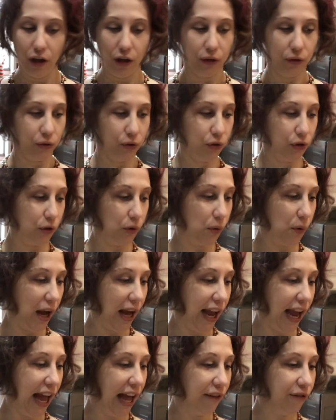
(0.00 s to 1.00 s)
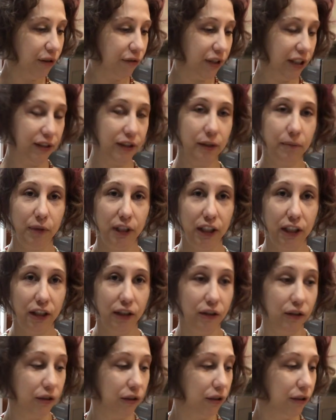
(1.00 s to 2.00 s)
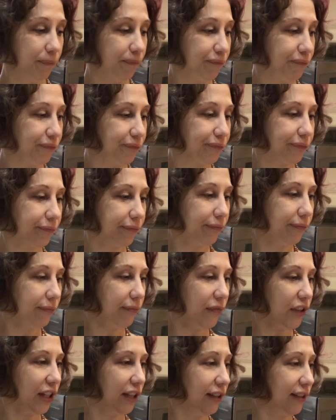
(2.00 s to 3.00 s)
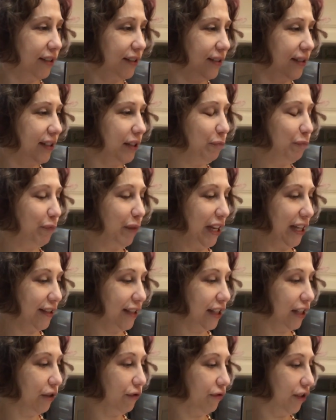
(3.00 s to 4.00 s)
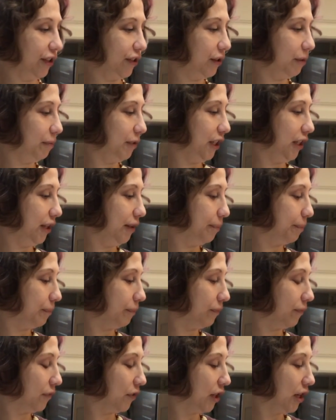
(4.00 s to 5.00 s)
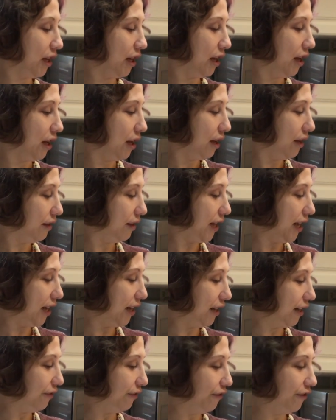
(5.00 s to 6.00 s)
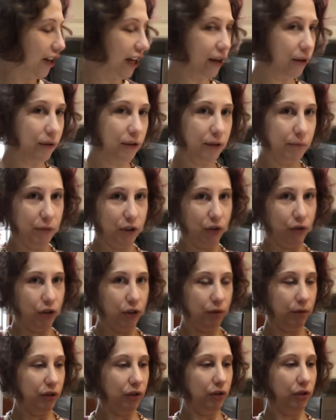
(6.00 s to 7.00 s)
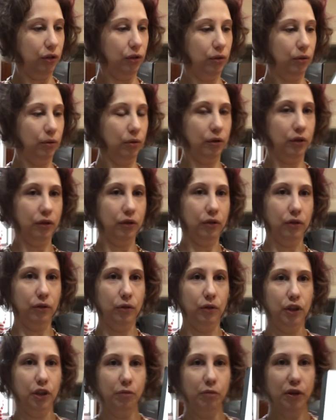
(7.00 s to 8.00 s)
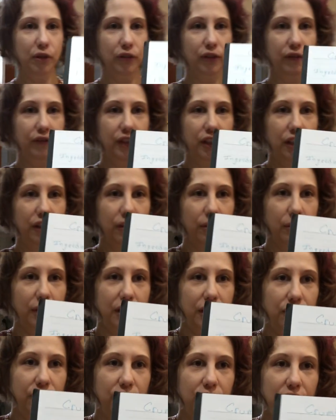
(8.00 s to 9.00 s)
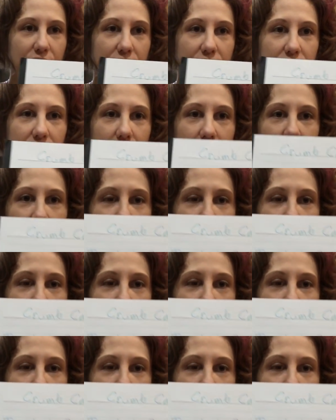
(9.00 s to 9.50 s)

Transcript: So I have a recipe here. This is the basic recipe that I found. I'm going to show it to you so you can pause the video and look at it.